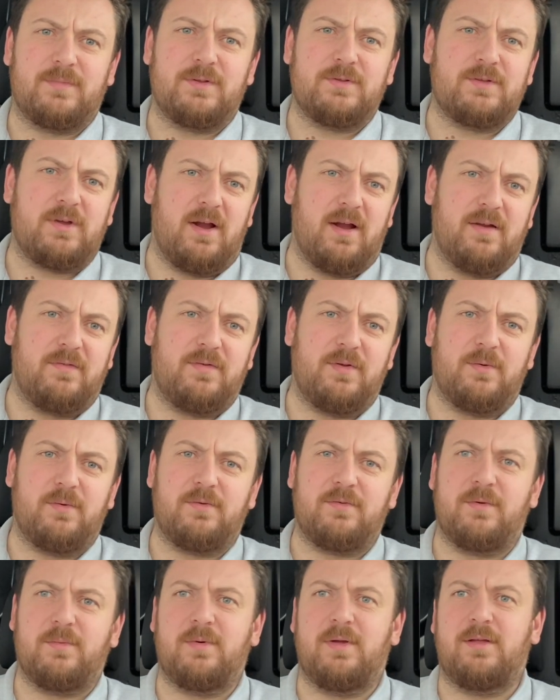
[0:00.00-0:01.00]
Sorry if you're
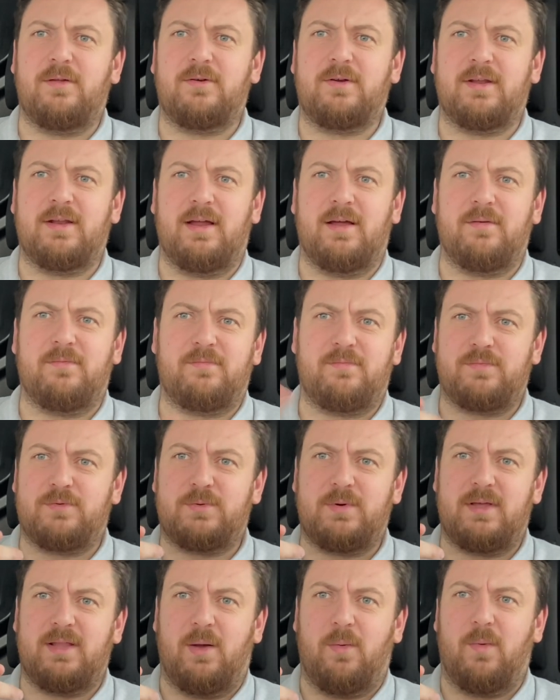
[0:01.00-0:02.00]
wondering what I'm looking at. I
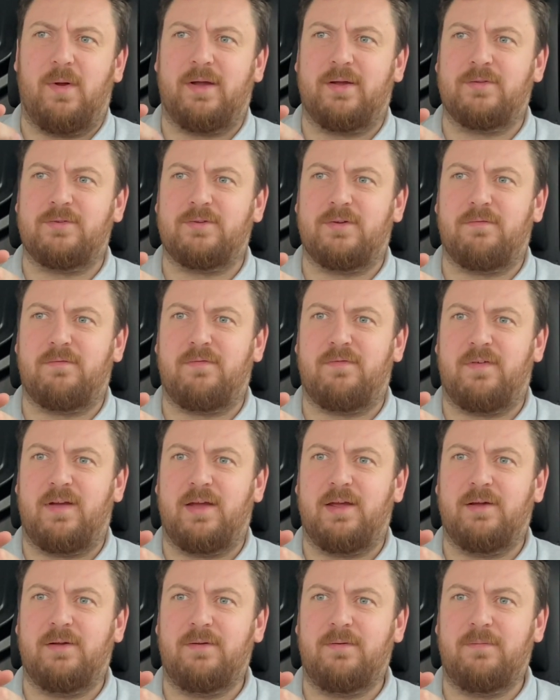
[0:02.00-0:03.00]
swear that wagon's on
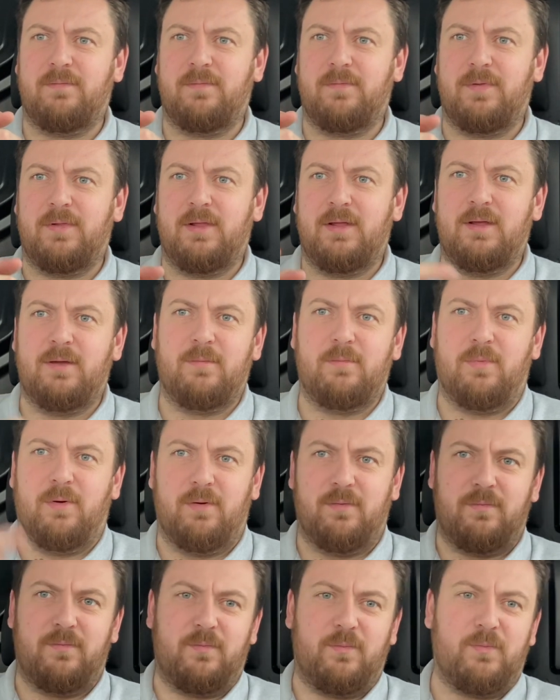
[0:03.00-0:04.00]
fire, but
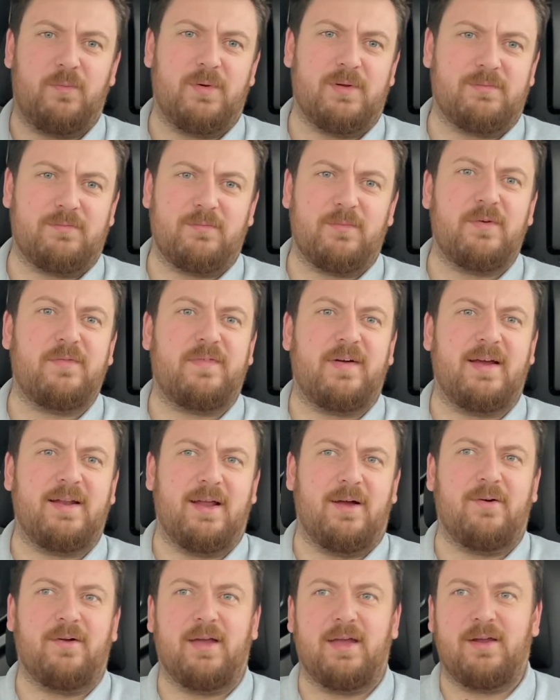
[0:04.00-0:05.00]
we'll find
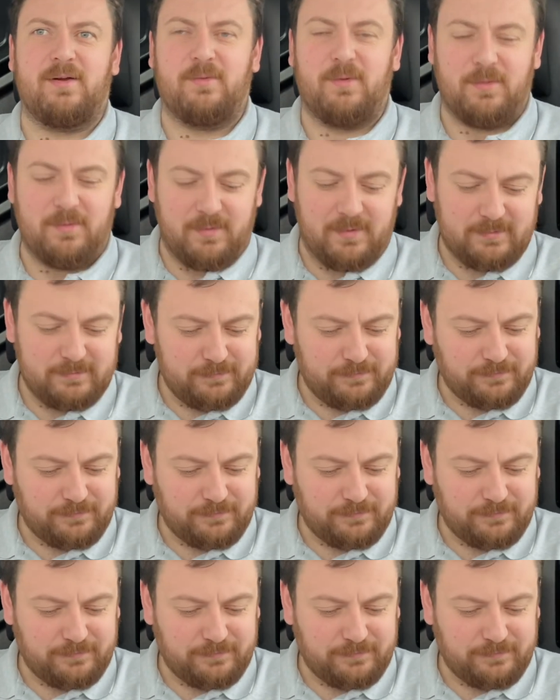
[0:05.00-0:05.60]
out later, won't